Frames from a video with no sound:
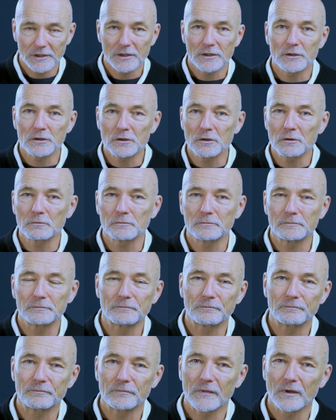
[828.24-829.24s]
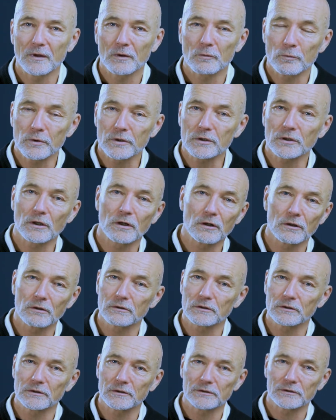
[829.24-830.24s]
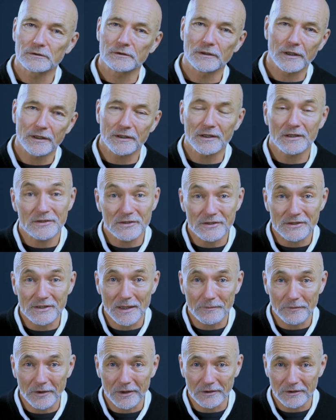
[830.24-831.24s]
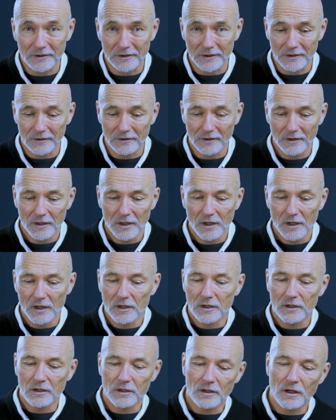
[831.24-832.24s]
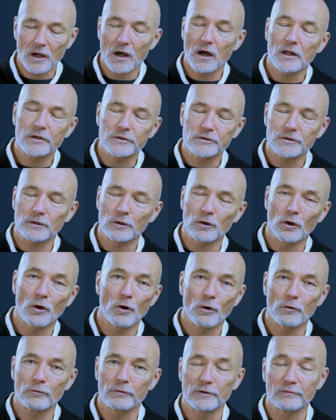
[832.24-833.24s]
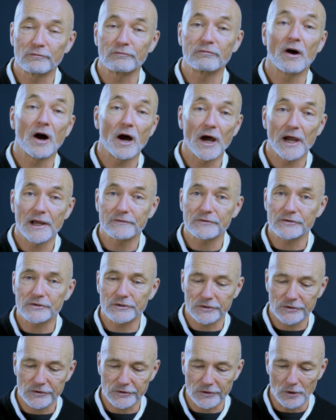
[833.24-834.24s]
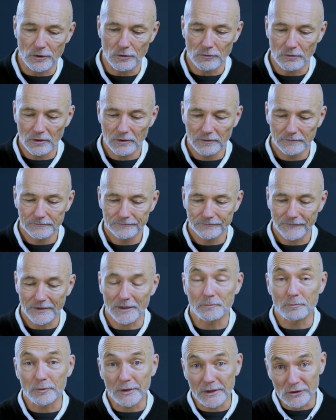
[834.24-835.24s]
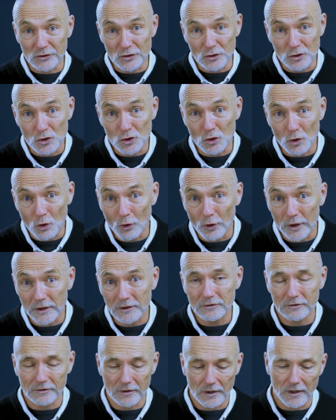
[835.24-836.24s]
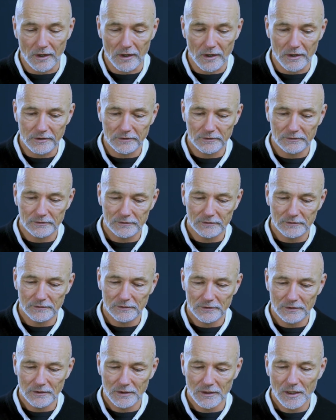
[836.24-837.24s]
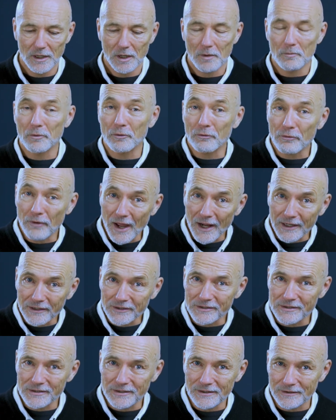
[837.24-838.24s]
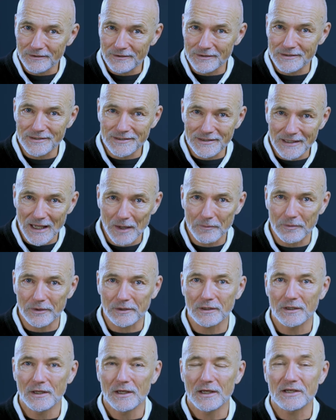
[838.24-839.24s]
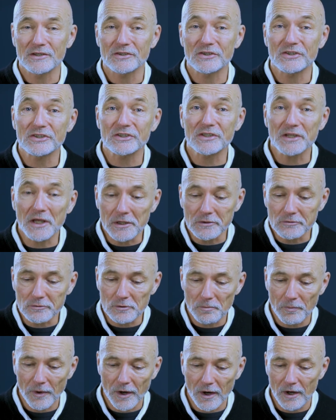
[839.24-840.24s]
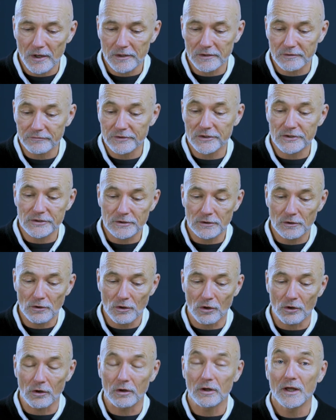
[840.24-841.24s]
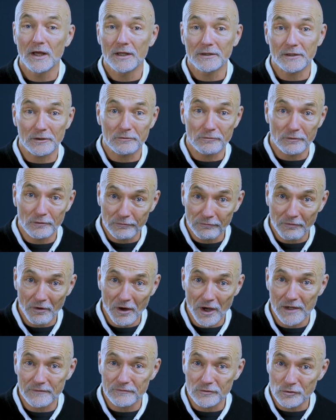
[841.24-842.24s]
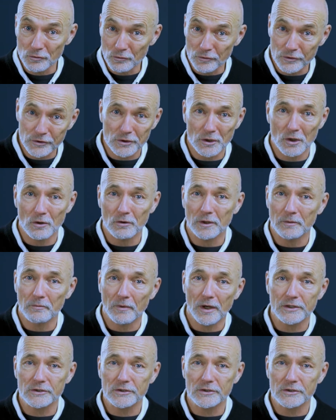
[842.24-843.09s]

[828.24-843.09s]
You know, we're told, I think it's in Psalm 19, God's law revives the soul. It brings joy to the heart. Practicing the Sabbath is a central part of this law that revives your soul and my